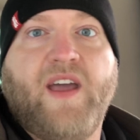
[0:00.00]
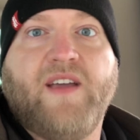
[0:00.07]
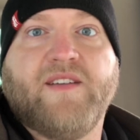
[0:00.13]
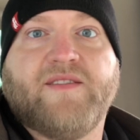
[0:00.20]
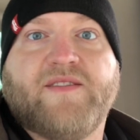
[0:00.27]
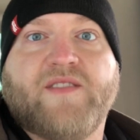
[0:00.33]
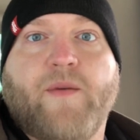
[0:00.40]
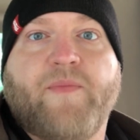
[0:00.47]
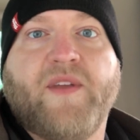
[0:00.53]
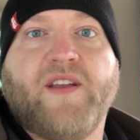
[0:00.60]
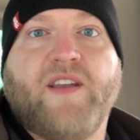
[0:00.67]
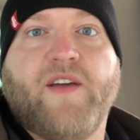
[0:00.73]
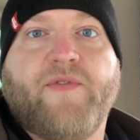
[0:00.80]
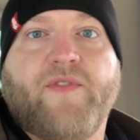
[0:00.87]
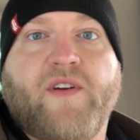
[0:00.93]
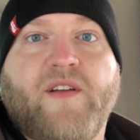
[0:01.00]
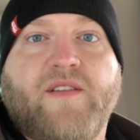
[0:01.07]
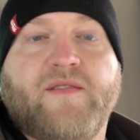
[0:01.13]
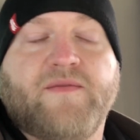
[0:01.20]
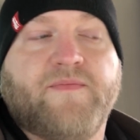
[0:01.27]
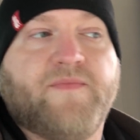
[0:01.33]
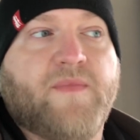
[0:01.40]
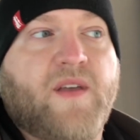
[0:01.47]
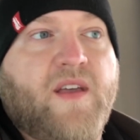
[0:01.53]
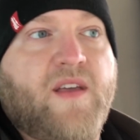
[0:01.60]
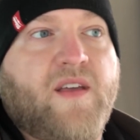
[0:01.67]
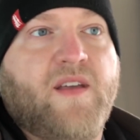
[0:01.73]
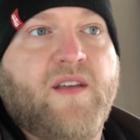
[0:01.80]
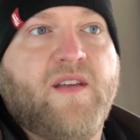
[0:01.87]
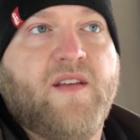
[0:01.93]
it's something different.
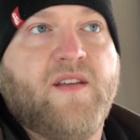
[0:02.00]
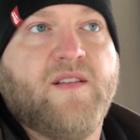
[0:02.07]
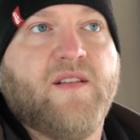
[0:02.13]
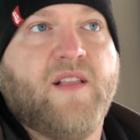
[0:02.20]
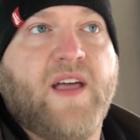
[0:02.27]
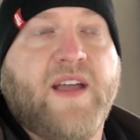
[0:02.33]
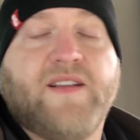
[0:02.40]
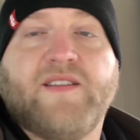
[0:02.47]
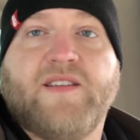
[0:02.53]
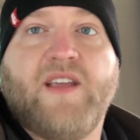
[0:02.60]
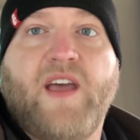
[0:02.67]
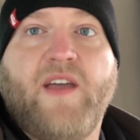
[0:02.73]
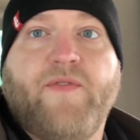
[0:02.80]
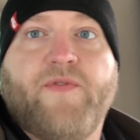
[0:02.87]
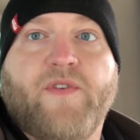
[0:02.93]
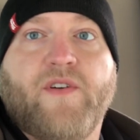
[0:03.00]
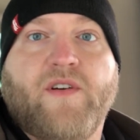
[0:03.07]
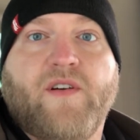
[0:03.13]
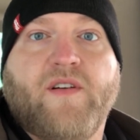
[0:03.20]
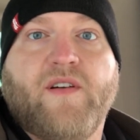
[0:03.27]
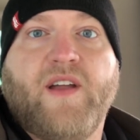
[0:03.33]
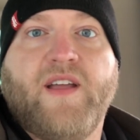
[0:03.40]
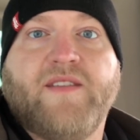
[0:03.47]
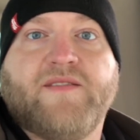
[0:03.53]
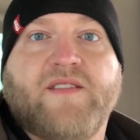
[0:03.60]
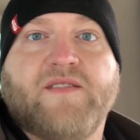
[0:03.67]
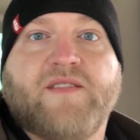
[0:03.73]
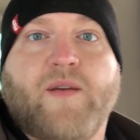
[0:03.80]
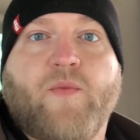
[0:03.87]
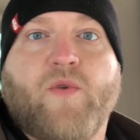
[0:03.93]
Like today, for
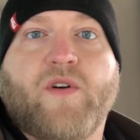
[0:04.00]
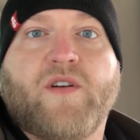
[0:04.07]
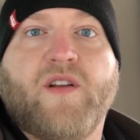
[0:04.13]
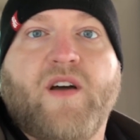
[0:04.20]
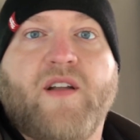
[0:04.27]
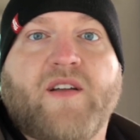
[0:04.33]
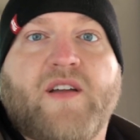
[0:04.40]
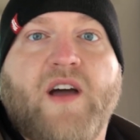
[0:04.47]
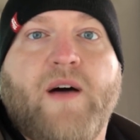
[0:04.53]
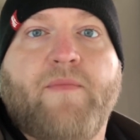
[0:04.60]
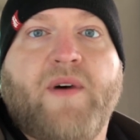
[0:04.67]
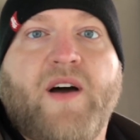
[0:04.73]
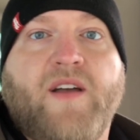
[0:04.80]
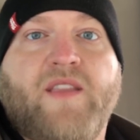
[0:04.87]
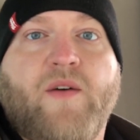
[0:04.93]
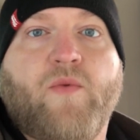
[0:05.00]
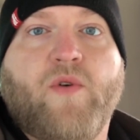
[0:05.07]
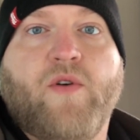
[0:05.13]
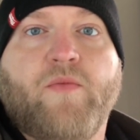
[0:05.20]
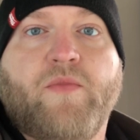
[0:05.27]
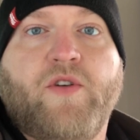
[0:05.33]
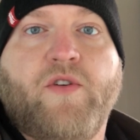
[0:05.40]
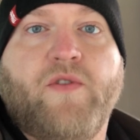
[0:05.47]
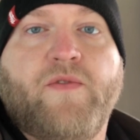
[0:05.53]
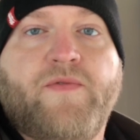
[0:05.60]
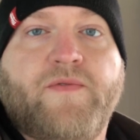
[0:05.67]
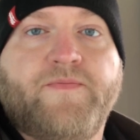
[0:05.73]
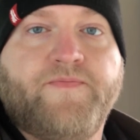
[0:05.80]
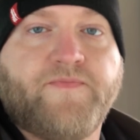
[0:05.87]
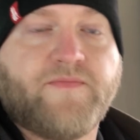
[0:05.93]
instance, I'm working on a combine that won't move.
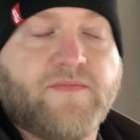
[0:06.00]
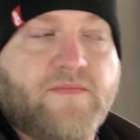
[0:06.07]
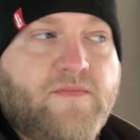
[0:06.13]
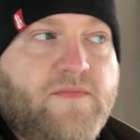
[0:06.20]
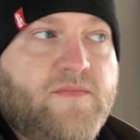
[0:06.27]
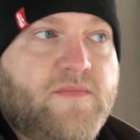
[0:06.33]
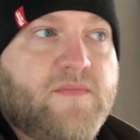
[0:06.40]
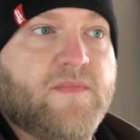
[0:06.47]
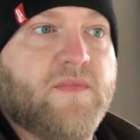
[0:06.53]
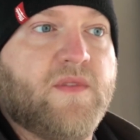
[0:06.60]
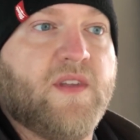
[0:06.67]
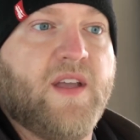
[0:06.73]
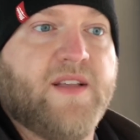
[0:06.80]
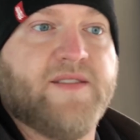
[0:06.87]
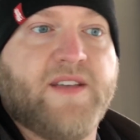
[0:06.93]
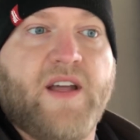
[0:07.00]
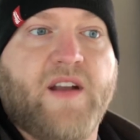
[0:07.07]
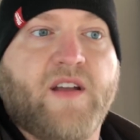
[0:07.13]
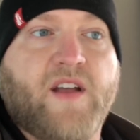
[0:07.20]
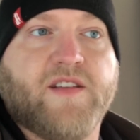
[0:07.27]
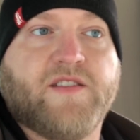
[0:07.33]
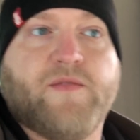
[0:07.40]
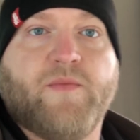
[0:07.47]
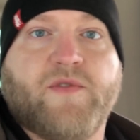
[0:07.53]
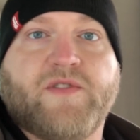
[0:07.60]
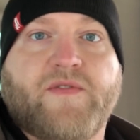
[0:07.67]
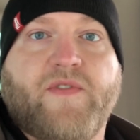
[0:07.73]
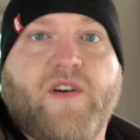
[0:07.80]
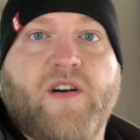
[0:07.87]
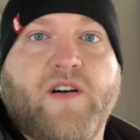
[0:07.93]
It's at a customer's
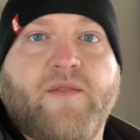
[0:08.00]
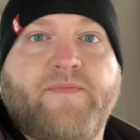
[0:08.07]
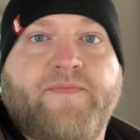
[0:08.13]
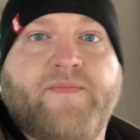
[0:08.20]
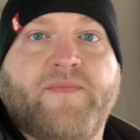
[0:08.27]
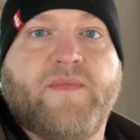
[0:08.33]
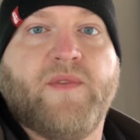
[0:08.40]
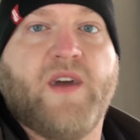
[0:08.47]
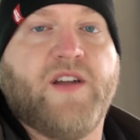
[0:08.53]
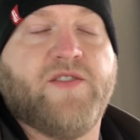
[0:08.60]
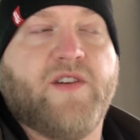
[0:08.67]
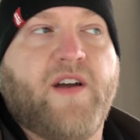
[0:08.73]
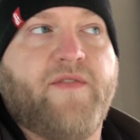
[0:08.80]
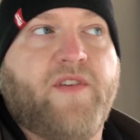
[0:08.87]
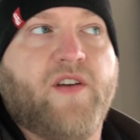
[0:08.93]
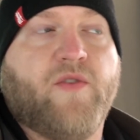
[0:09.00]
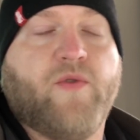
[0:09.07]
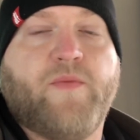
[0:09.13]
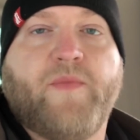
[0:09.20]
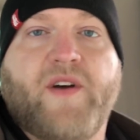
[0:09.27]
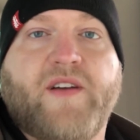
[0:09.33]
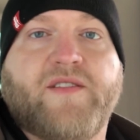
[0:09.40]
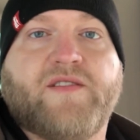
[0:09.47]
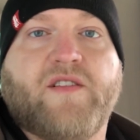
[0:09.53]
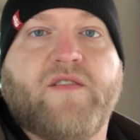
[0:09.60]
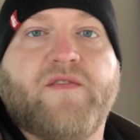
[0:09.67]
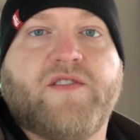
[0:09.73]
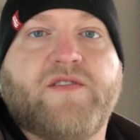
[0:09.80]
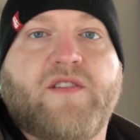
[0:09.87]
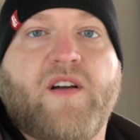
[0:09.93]
farm. I drive here with my
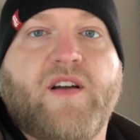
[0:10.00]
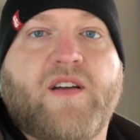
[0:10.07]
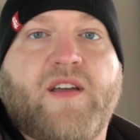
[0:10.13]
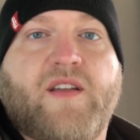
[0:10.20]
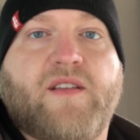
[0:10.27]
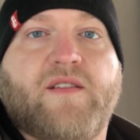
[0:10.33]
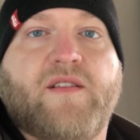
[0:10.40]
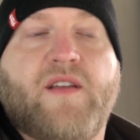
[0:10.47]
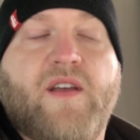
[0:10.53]
service truck and